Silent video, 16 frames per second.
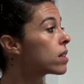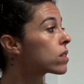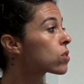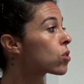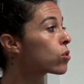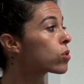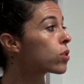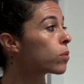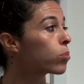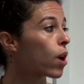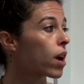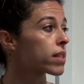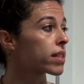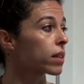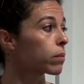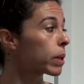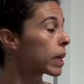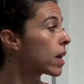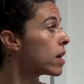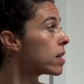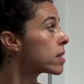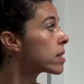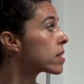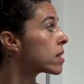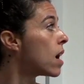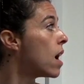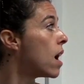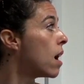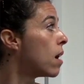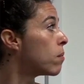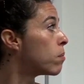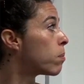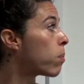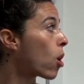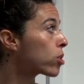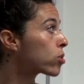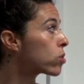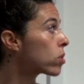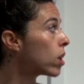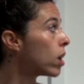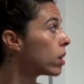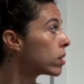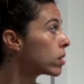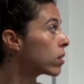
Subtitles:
so surprising because Portugal,